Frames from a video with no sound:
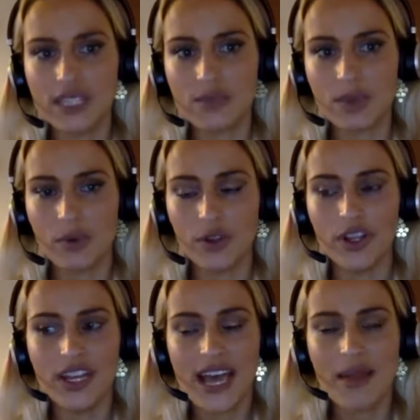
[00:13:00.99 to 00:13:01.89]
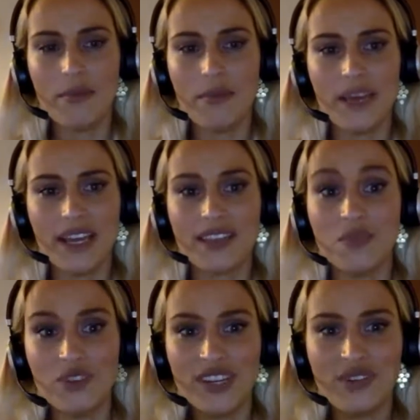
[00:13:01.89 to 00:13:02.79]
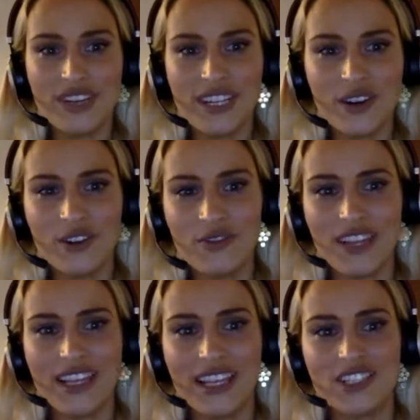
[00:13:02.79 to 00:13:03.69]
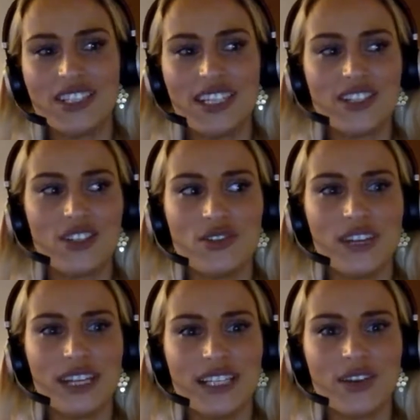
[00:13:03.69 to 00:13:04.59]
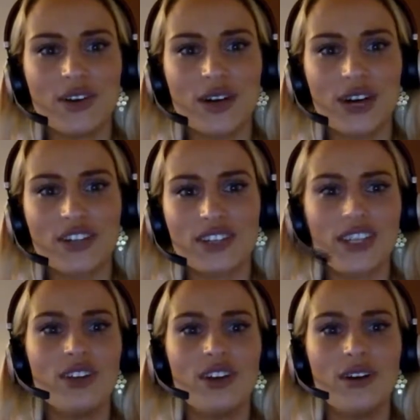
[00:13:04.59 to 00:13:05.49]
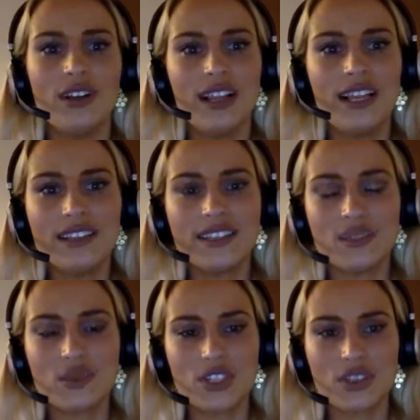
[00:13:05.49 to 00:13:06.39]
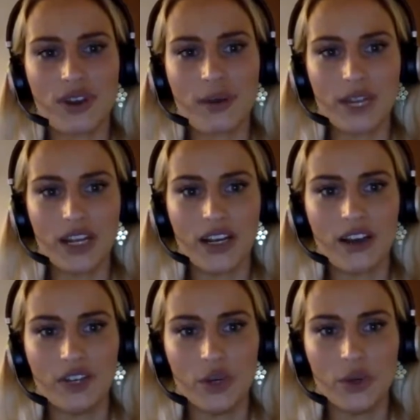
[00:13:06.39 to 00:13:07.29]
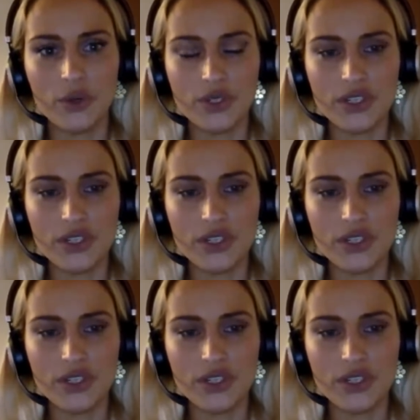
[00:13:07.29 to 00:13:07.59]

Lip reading: people and make them reread all of the legislation to realize that, oh, actually, this was just a remnant of an old